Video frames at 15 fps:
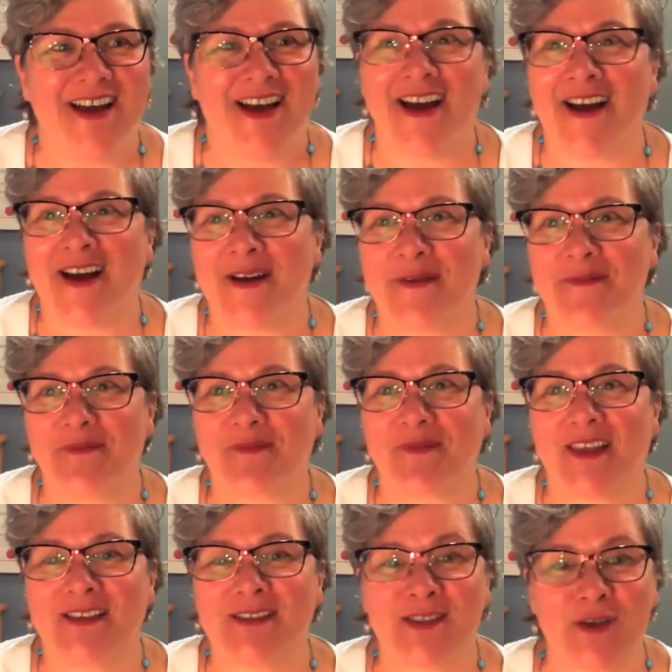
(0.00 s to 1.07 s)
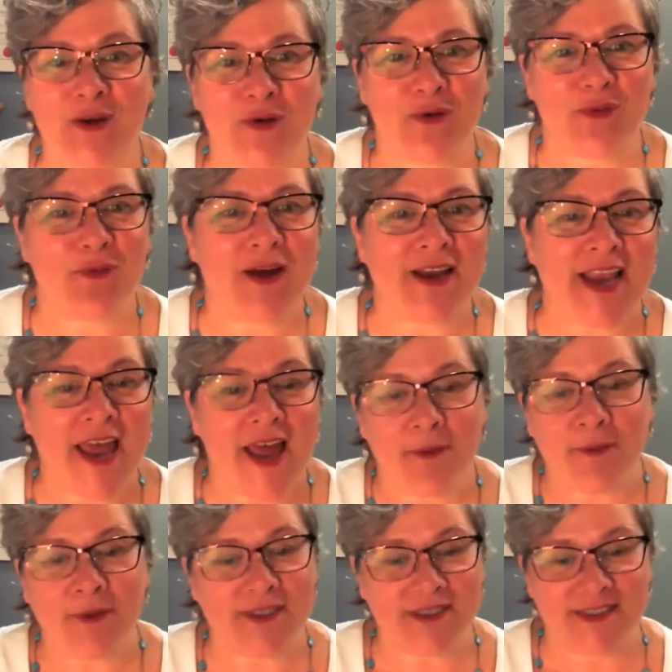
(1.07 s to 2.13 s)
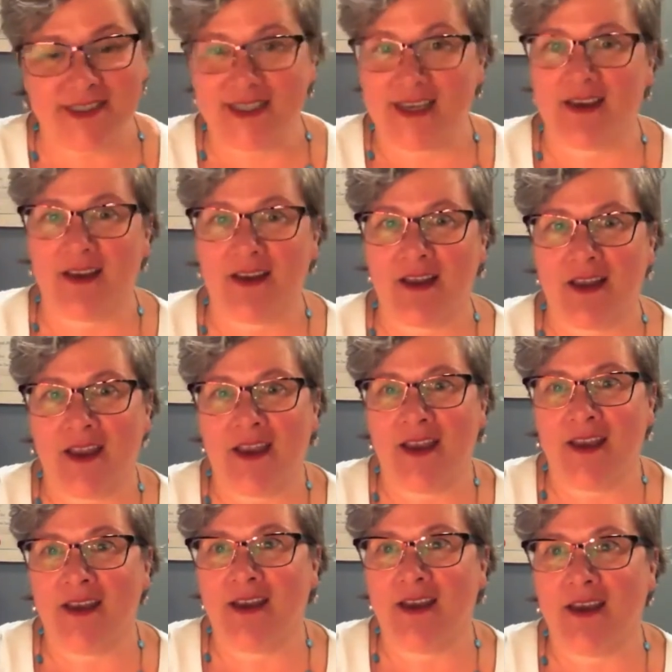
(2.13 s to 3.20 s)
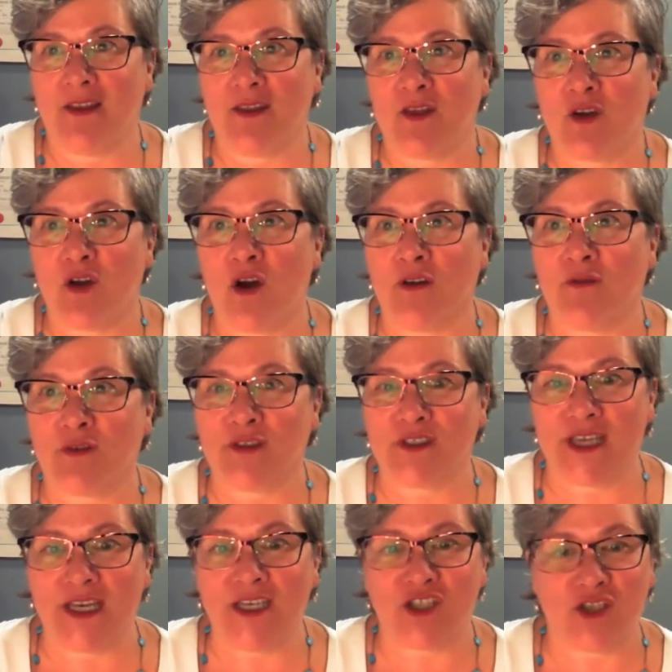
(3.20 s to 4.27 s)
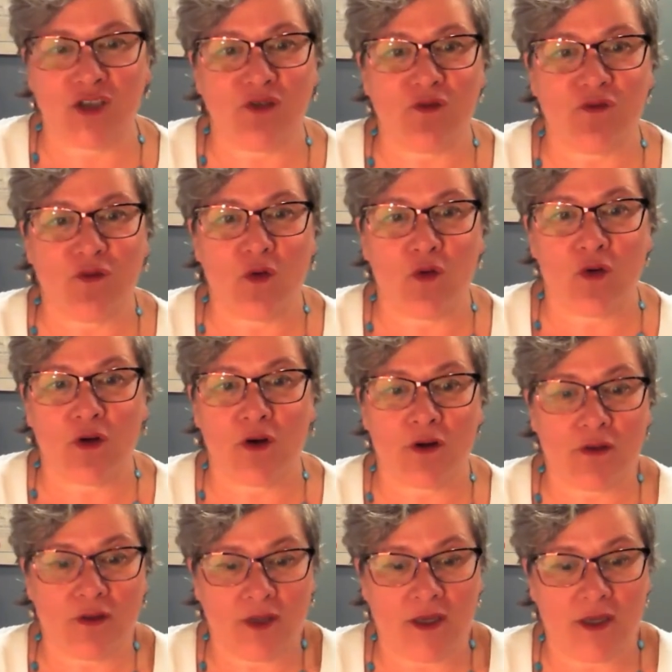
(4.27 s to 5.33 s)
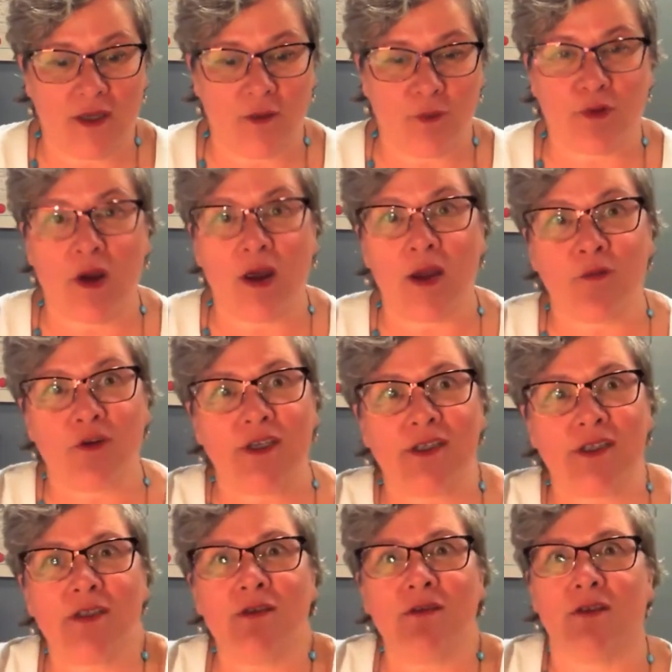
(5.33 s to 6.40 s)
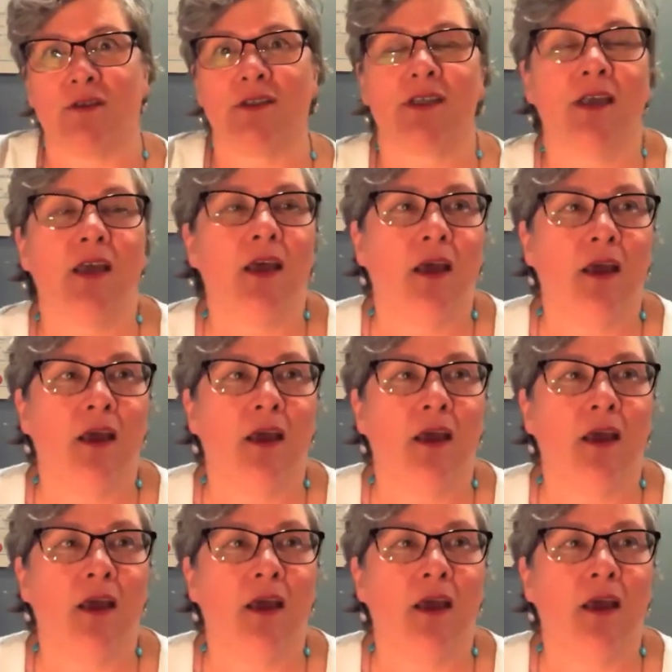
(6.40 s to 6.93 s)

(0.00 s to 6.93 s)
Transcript: So what happens in the conversation for the primary students?